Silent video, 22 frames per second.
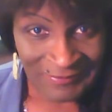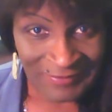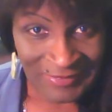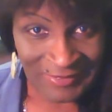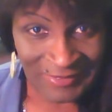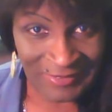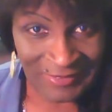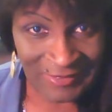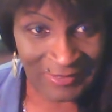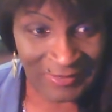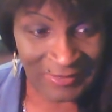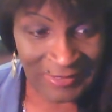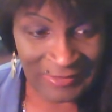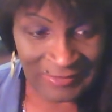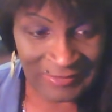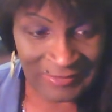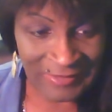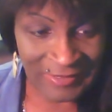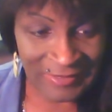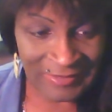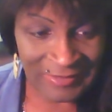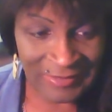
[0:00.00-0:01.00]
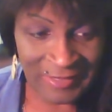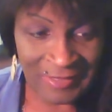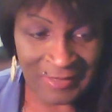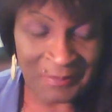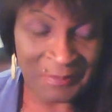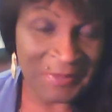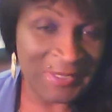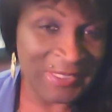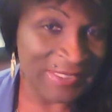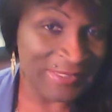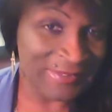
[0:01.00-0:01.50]
That's not a
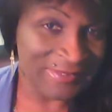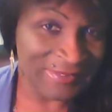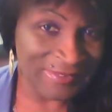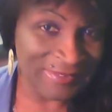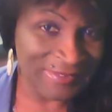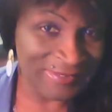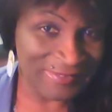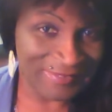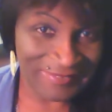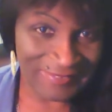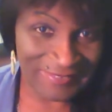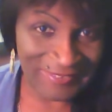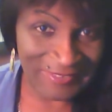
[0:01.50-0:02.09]
bad thing,